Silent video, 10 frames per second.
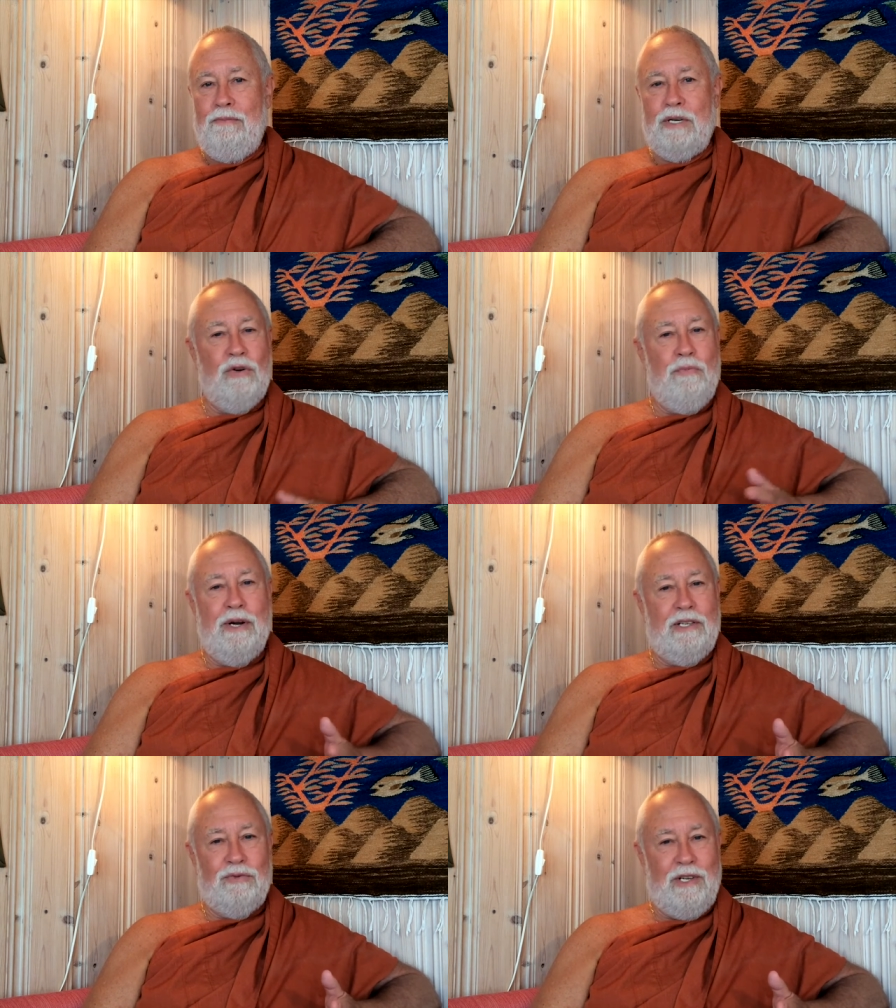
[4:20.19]
But
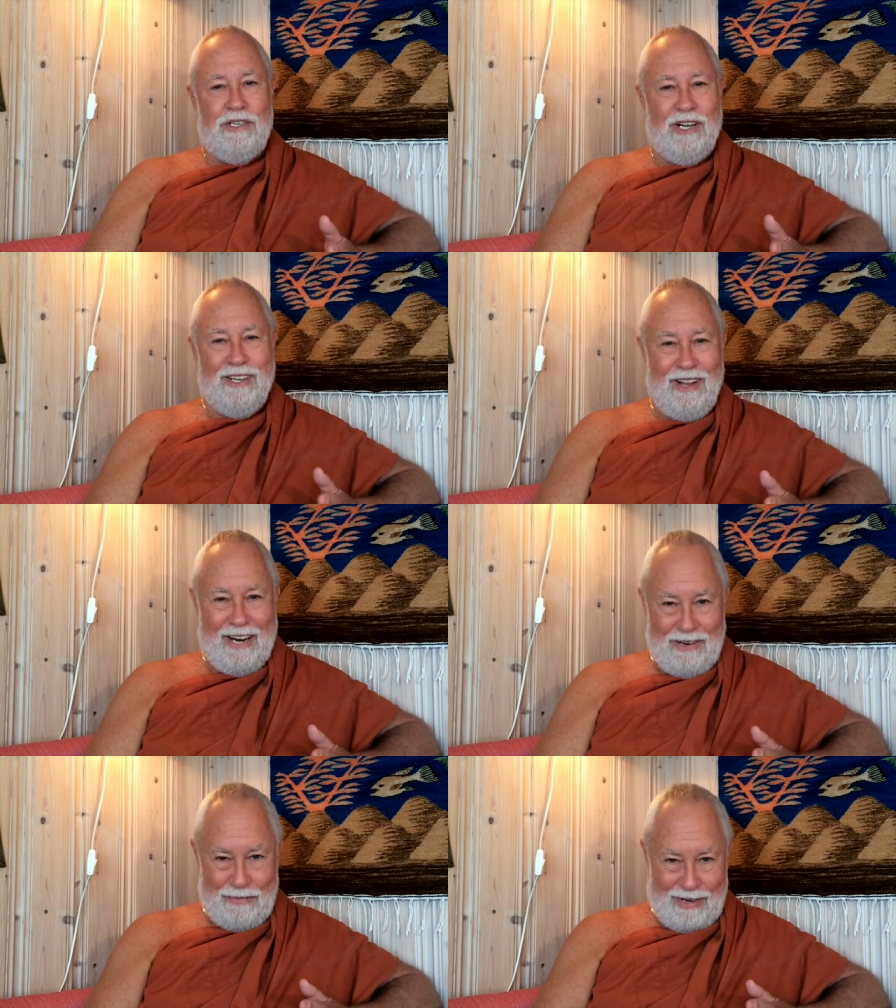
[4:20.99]
nobody's reaching
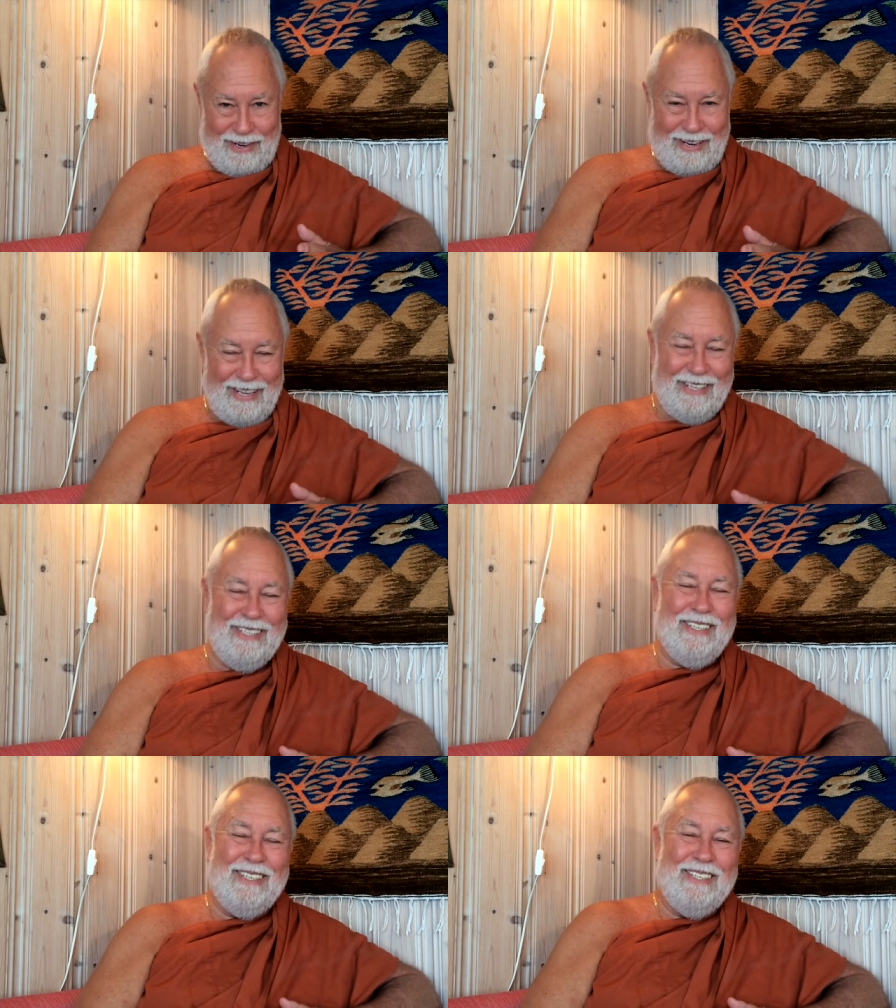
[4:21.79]
enlightenment.